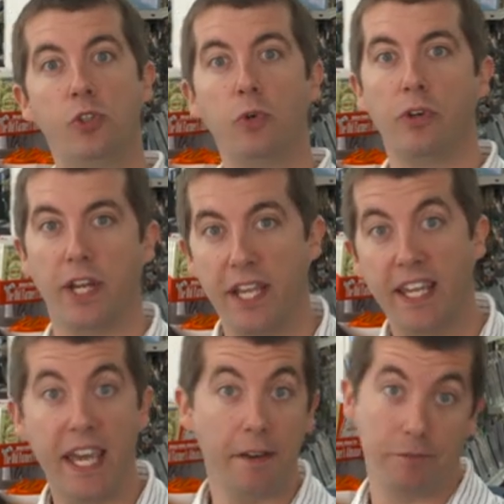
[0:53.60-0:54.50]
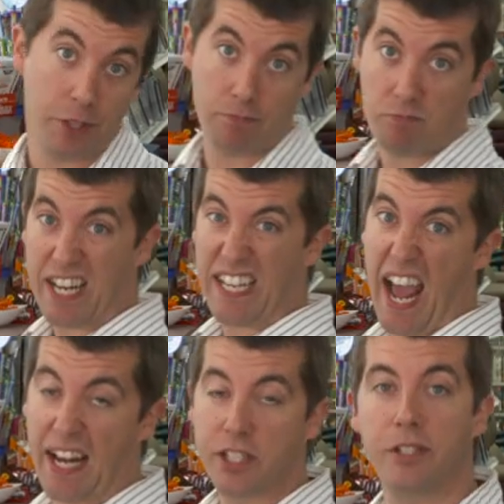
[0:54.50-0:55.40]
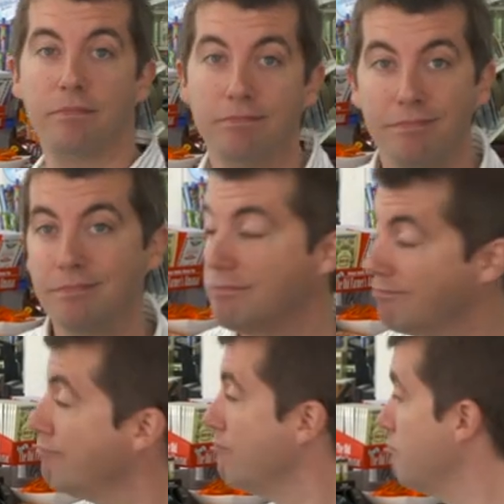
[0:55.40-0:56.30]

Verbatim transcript: jewelry and gifts, knickknacks. Bruce,